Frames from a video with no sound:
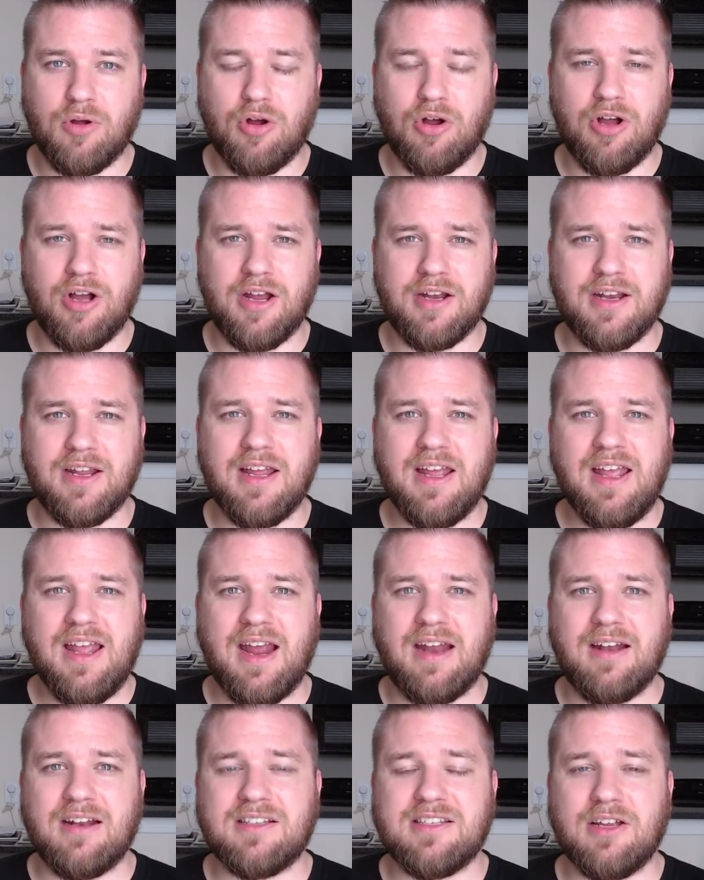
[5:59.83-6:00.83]
on,
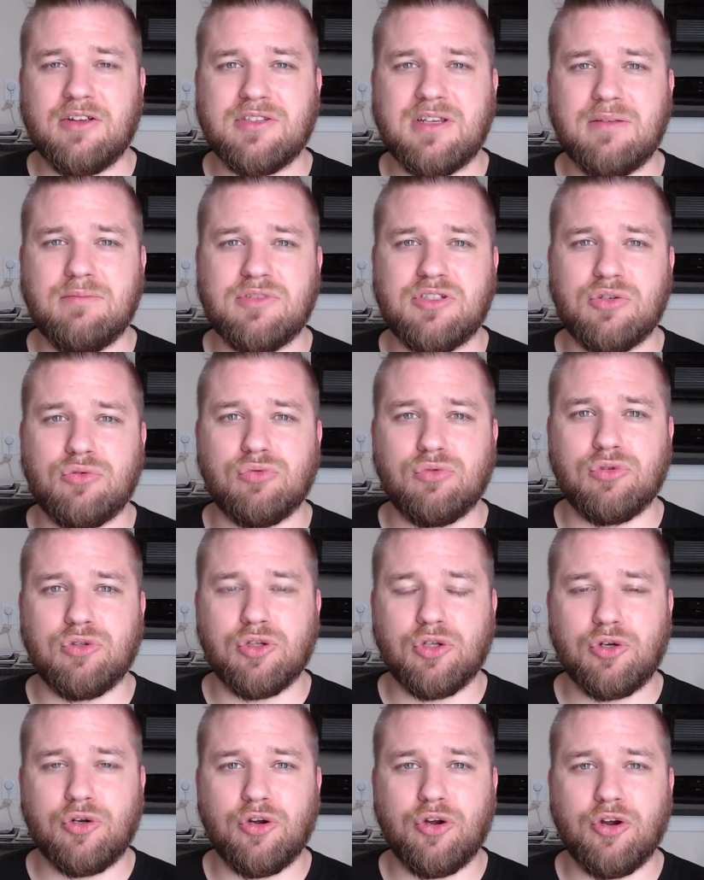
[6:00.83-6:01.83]
and it tells him to
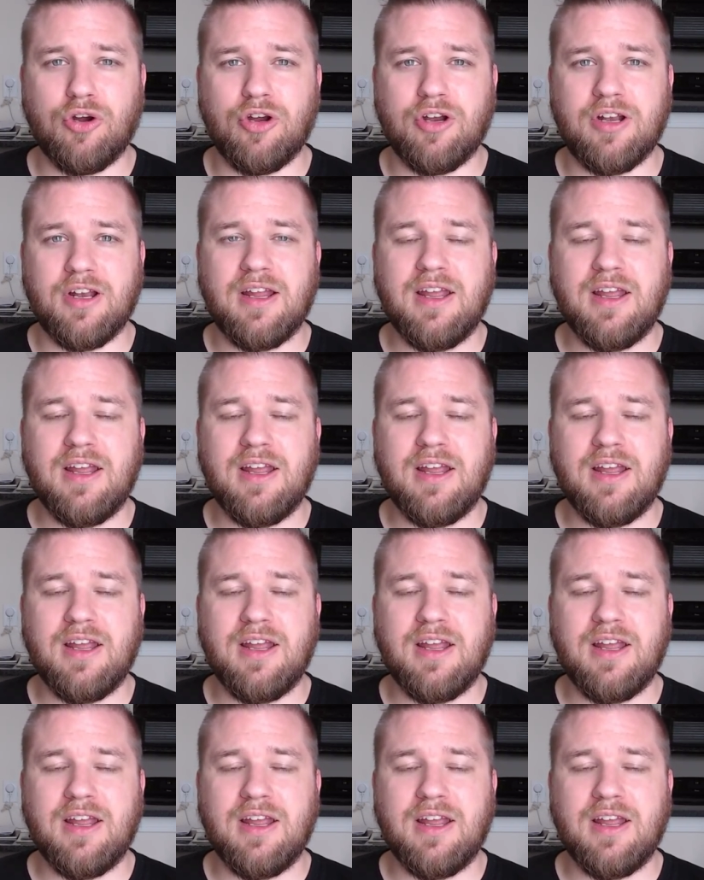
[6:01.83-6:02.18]
learn,